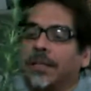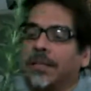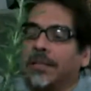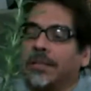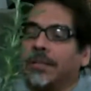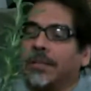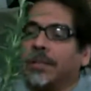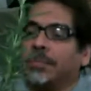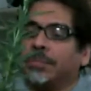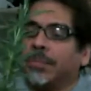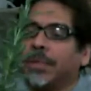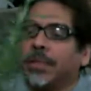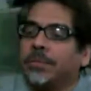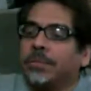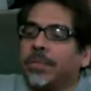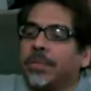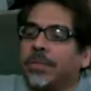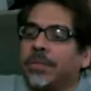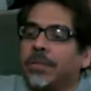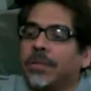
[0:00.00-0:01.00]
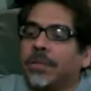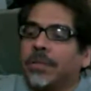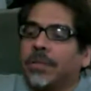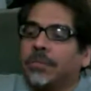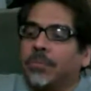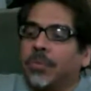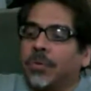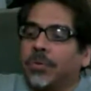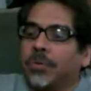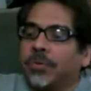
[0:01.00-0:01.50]
Sometimes it's a little
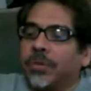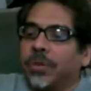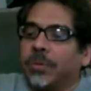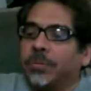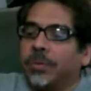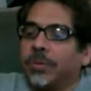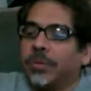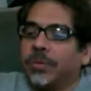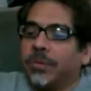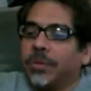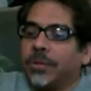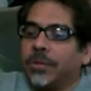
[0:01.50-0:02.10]
more stubborn.